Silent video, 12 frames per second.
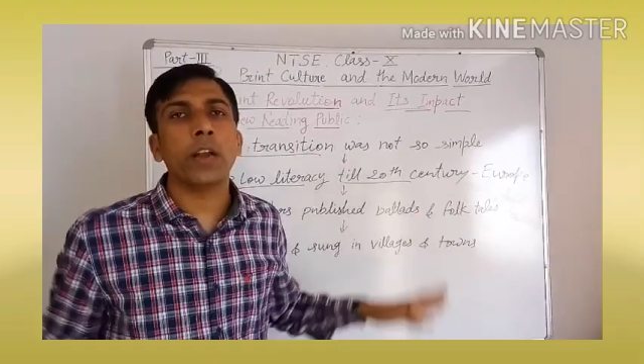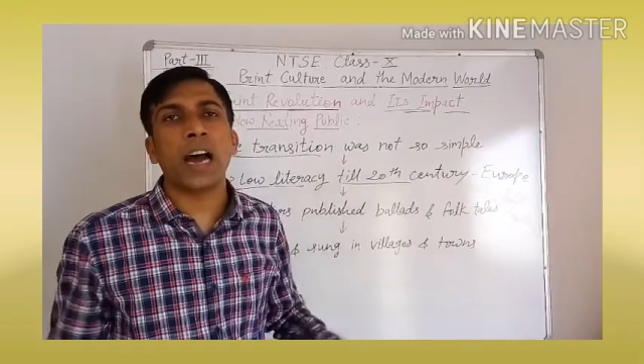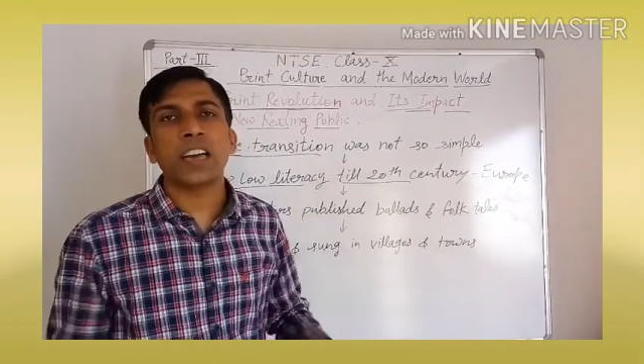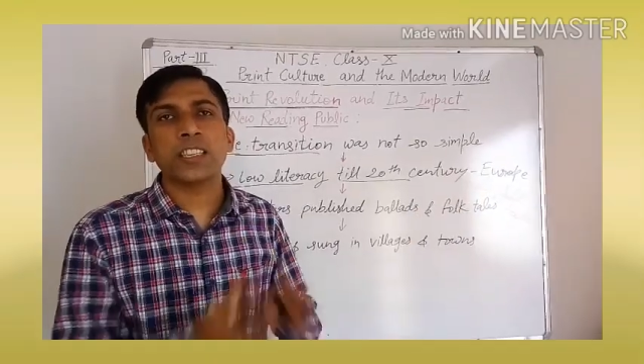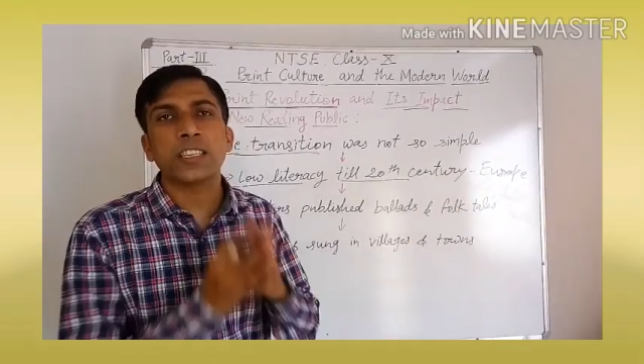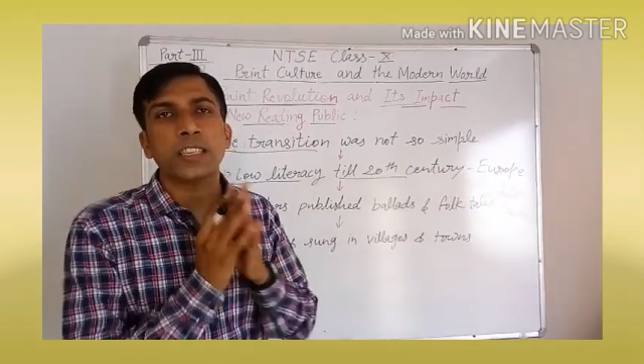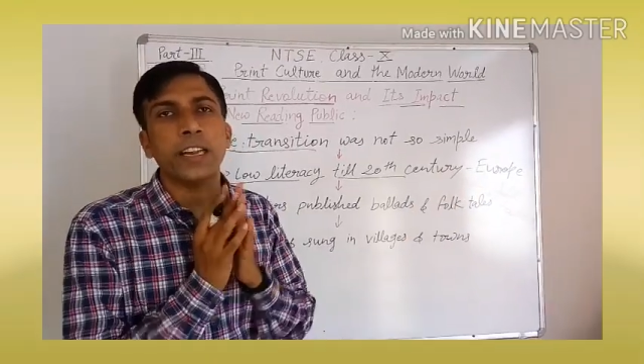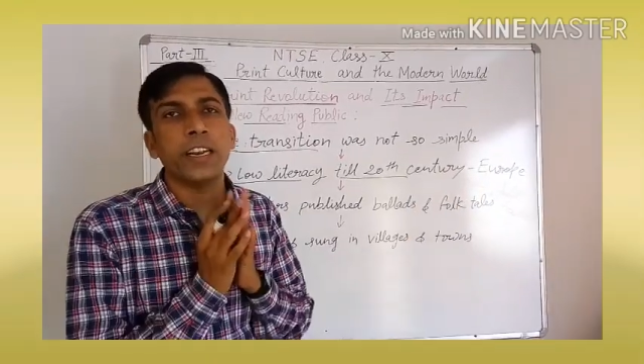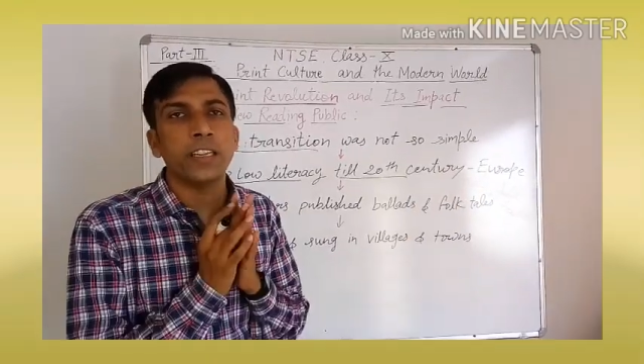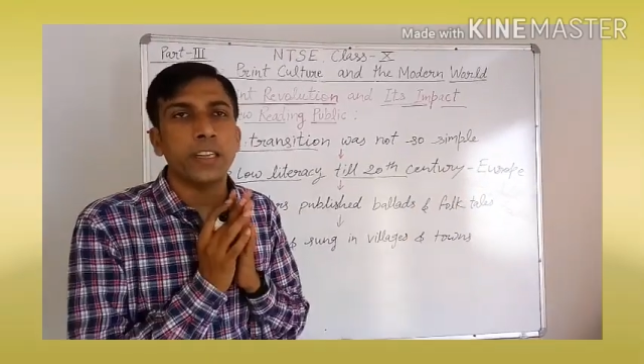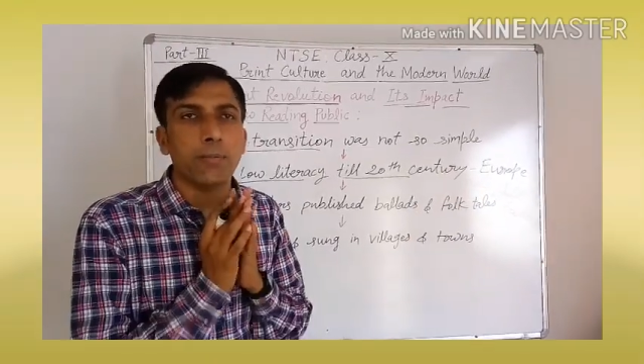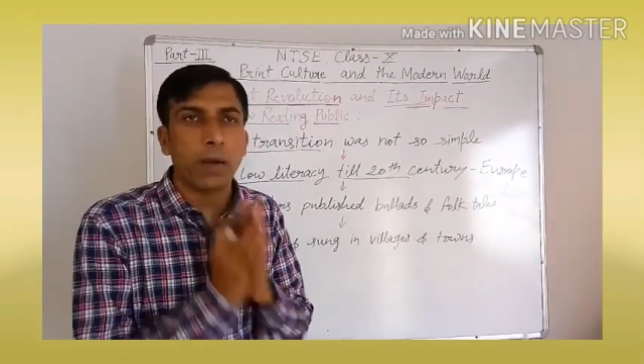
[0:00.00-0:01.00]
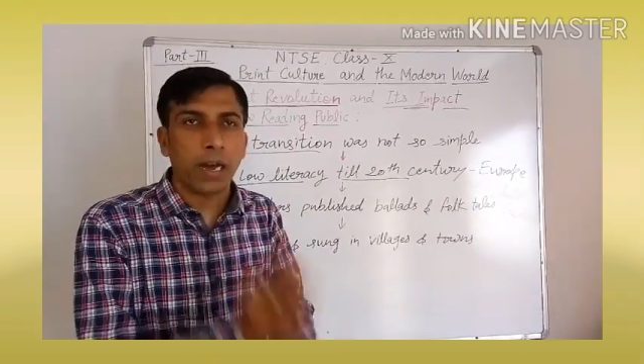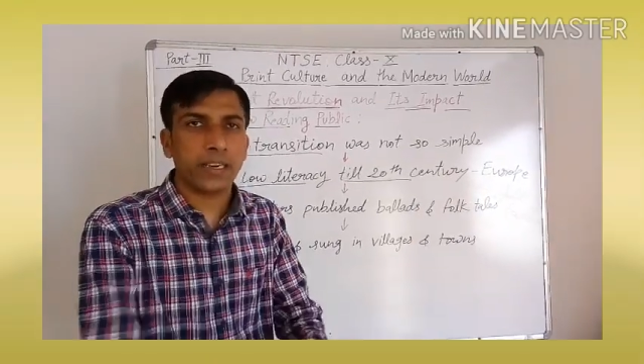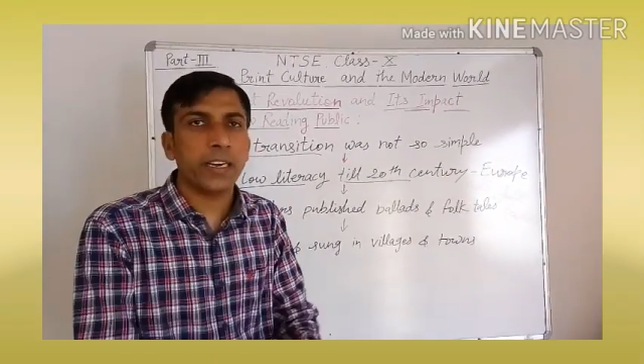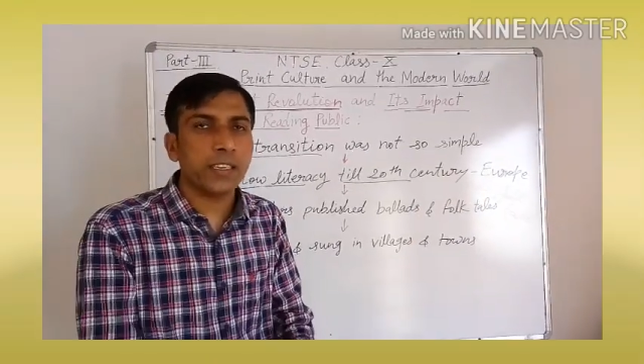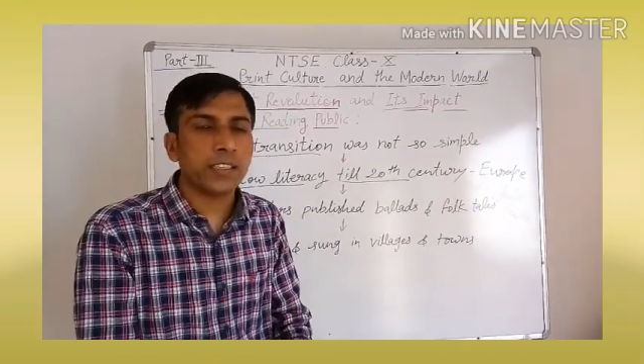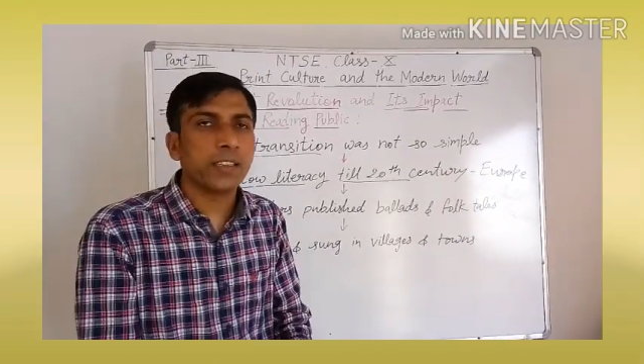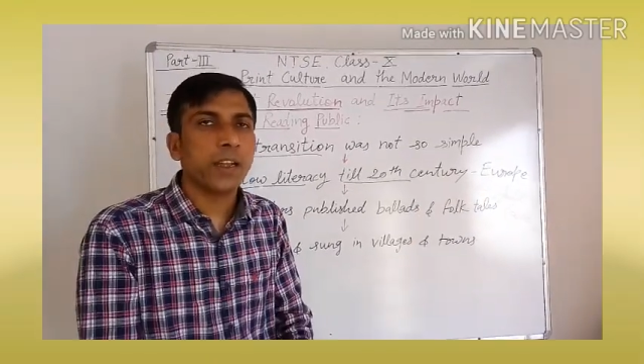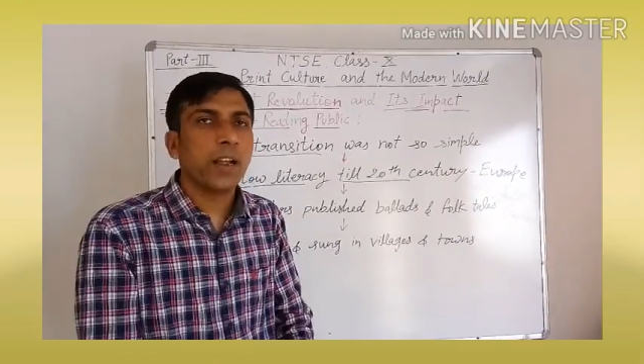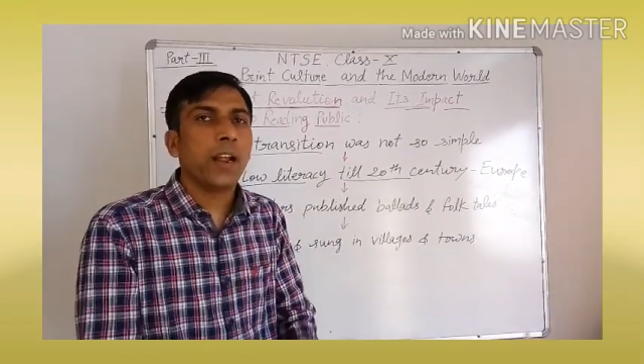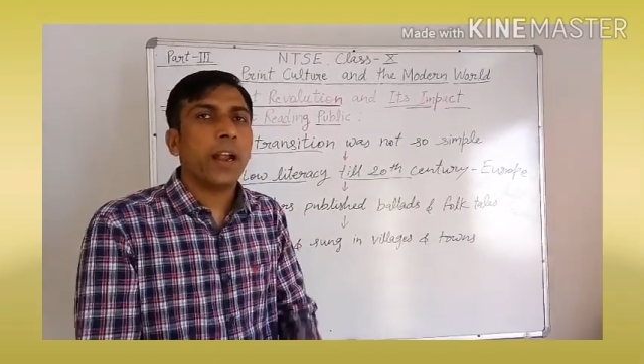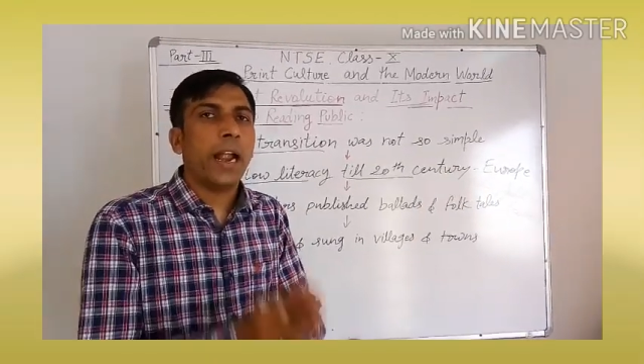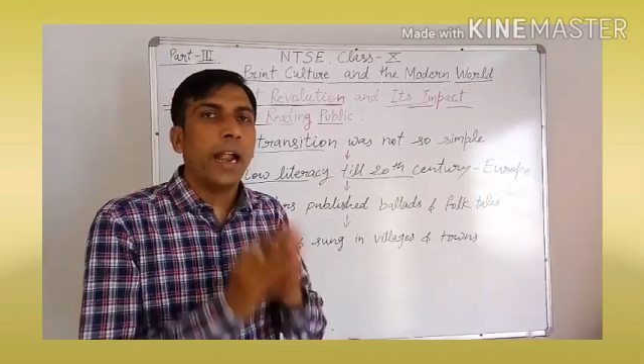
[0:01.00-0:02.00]
large scale in the markets,
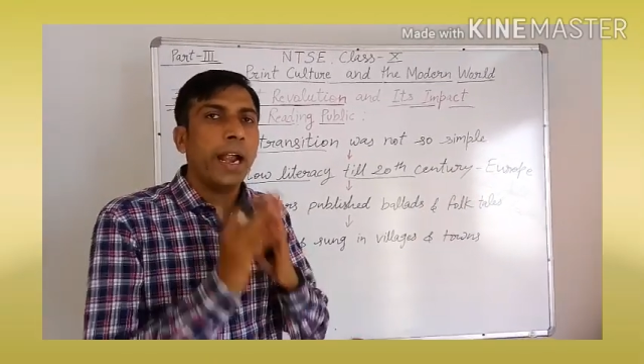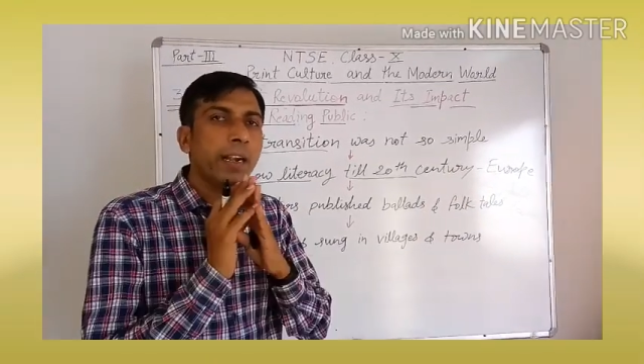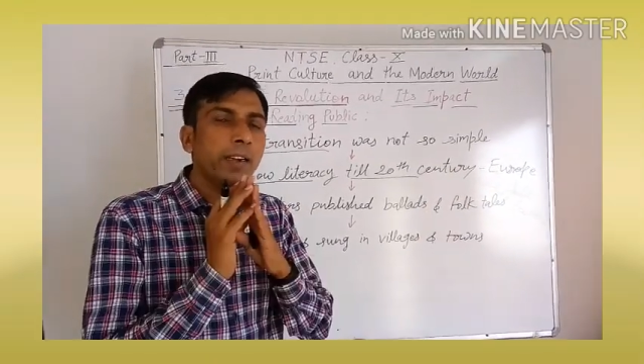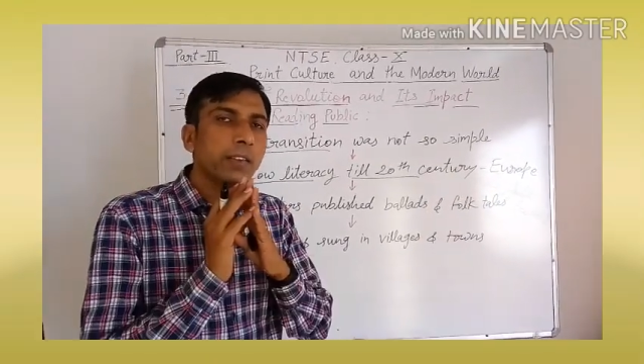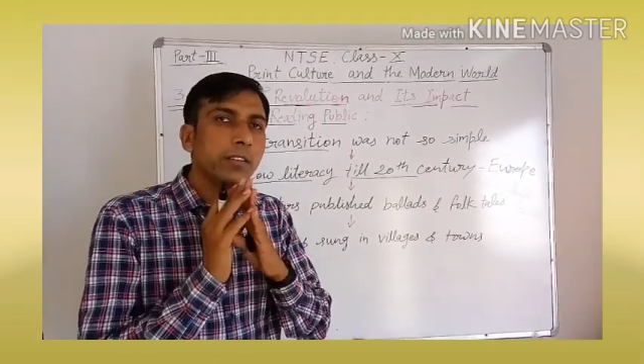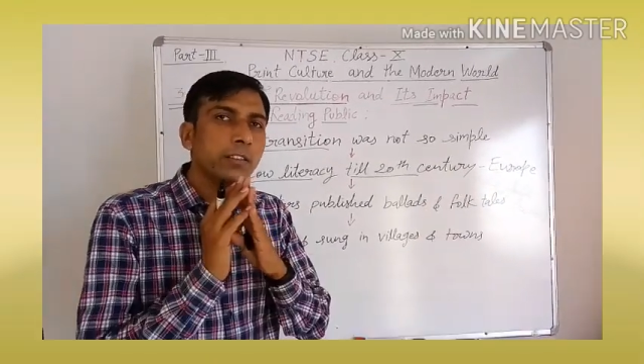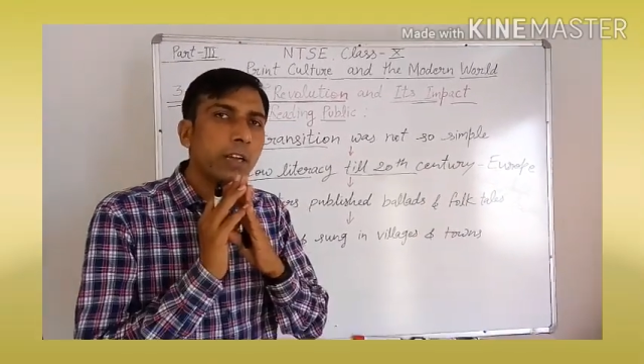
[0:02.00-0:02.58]
and